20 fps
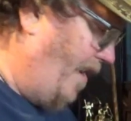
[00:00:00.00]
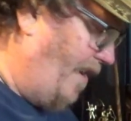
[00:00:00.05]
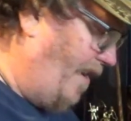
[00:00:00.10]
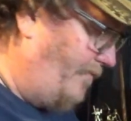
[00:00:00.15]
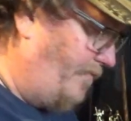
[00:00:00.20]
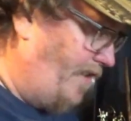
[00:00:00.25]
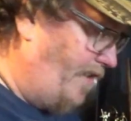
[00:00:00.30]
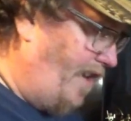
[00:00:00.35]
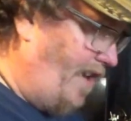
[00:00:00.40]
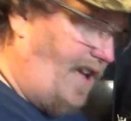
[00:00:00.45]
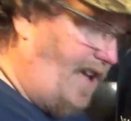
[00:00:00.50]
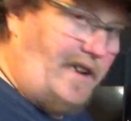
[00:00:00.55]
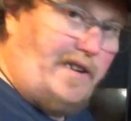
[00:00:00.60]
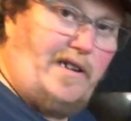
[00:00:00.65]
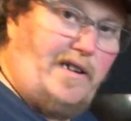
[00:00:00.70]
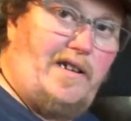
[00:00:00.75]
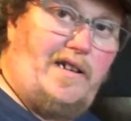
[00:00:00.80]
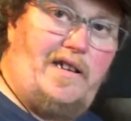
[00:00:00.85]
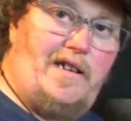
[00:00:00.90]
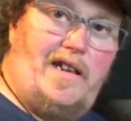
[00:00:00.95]
I've got
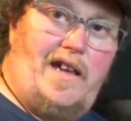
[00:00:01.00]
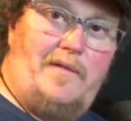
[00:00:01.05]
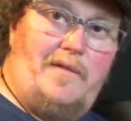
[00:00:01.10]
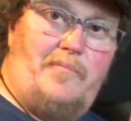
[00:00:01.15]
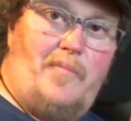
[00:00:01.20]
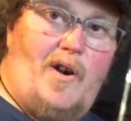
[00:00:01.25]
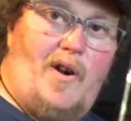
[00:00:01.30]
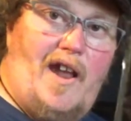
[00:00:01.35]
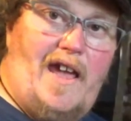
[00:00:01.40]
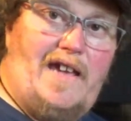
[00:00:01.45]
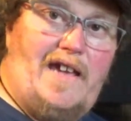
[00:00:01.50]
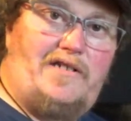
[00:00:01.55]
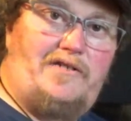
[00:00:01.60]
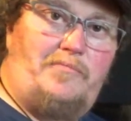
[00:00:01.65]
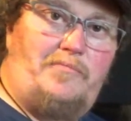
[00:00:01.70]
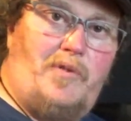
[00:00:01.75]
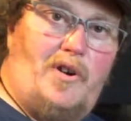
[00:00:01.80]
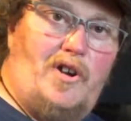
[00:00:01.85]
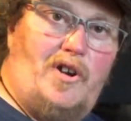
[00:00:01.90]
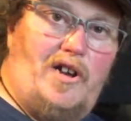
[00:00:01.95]
a brass
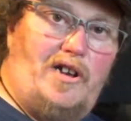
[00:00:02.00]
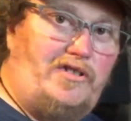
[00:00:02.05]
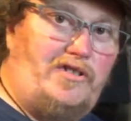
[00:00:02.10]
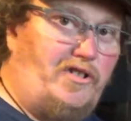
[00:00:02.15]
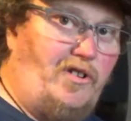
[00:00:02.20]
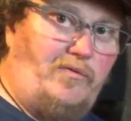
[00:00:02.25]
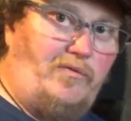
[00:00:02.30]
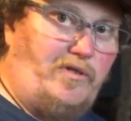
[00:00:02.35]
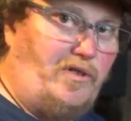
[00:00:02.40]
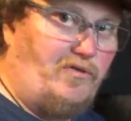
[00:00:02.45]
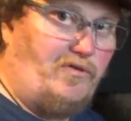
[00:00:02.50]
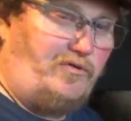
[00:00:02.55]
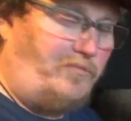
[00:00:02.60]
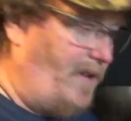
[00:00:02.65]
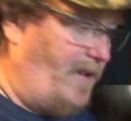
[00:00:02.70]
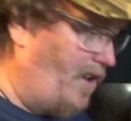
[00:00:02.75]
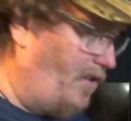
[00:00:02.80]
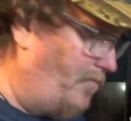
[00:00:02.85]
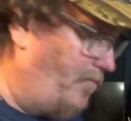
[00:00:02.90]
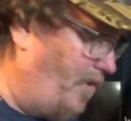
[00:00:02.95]
brush. Don't use a
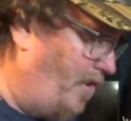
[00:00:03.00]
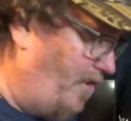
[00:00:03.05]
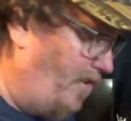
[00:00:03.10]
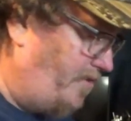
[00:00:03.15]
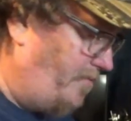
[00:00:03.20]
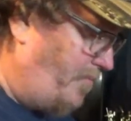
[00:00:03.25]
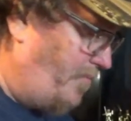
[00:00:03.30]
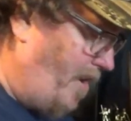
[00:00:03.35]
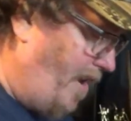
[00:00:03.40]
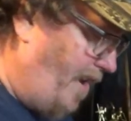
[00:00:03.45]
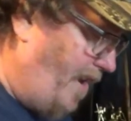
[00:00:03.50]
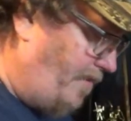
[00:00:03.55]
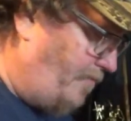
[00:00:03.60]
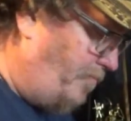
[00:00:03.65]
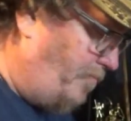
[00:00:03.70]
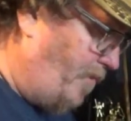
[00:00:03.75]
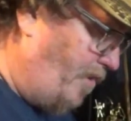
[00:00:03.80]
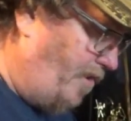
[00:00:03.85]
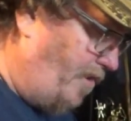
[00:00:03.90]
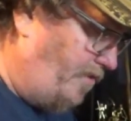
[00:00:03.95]
metal brush, a brass
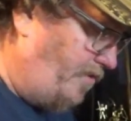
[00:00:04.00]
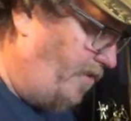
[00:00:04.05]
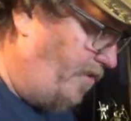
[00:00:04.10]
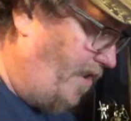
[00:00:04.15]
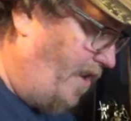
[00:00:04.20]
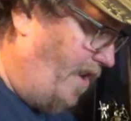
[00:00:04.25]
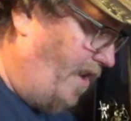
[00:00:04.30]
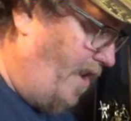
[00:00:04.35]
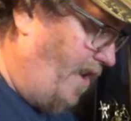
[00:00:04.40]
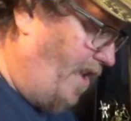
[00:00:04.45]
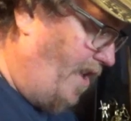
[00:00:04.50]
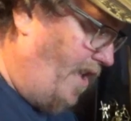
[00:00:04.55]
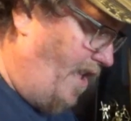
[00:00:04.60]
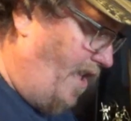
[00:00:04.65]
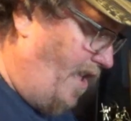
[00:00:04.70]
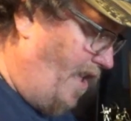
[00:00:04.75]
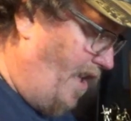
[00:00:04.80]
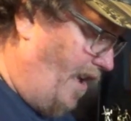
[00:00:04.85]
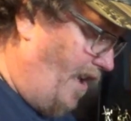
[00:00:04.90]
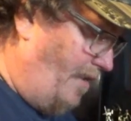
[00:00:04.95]
brush.
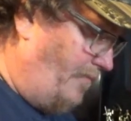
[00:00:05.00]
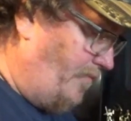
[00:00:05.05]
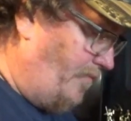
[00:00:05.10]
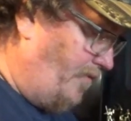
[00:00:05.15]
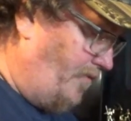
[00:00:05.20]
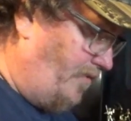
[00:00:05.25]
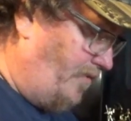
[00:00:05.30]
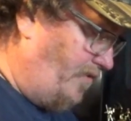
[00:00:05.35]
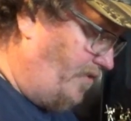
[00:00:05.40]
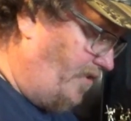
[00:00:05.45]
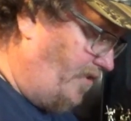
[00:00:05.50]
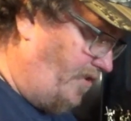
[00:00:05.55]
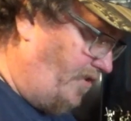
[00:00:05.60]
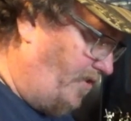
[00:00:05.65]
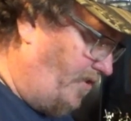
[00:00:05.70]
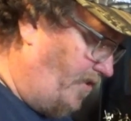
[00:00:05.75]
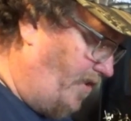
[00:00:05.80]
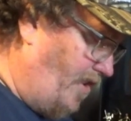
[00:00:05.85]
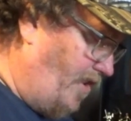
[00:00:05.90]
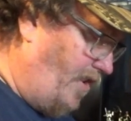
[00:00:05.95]
I'm going to
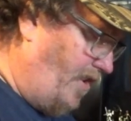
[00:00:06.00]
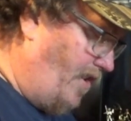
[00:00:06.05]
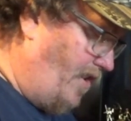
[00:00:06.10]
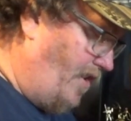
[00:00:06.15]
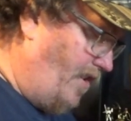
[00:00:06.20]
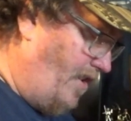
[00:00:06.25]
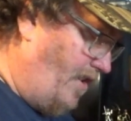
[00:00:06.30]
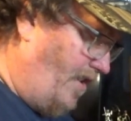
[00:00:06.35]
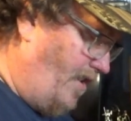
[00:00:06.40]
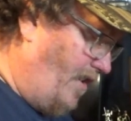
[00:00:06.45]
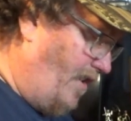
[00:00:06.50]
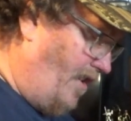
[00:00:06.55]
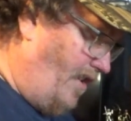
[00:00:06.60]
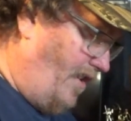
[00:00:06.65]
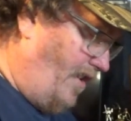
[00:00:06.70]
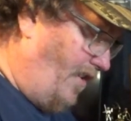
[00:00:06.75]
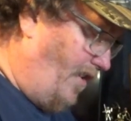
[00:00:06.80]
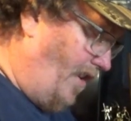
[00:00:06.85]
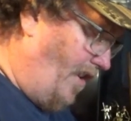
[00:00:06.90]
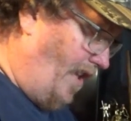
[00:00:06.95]
just
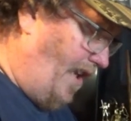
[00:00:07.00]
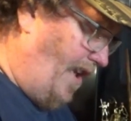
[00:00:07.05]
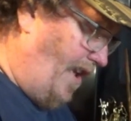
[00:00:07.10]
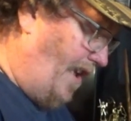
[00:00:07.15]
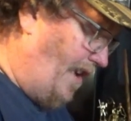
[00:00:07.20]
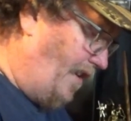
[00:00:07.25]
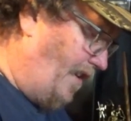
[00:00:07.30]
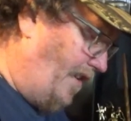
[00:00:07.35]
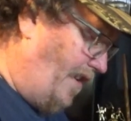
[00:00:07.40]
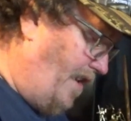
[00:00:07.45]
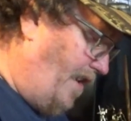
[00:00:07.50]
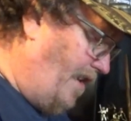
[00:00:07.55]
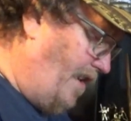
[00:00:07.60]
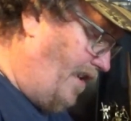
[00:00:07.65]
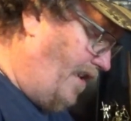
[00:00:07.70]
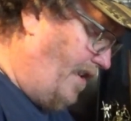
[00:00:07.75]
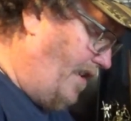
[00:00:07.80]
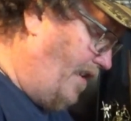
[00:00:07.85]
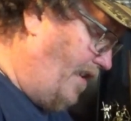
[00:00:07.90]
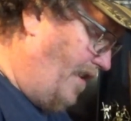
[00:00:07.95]
lightly
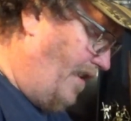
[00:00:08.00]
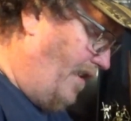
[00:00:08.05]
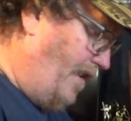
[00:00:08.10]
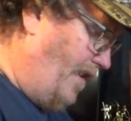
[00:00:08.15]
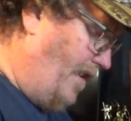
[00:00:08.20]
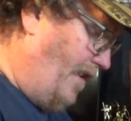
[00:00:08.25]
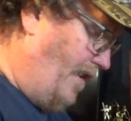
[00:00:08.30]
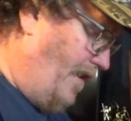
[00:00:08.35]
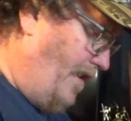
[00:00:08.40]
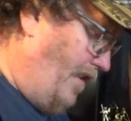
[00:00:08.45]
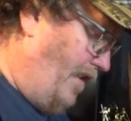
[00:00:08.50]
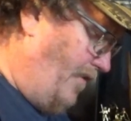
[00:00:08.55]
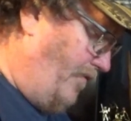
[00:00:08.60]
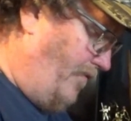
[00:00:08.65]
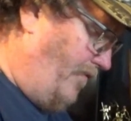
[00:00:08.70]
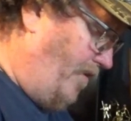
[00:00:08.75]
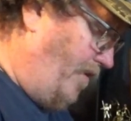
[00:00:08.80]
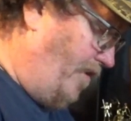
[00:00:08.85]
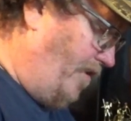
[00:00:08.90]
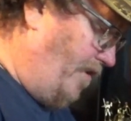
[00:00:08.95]

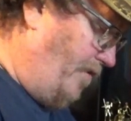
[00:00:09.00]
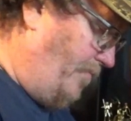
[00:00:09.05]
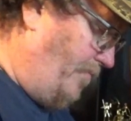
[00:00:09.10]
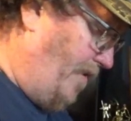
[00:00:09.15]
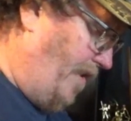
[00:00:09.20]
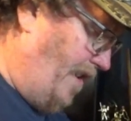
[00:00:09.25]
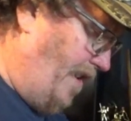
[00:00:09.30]
rub the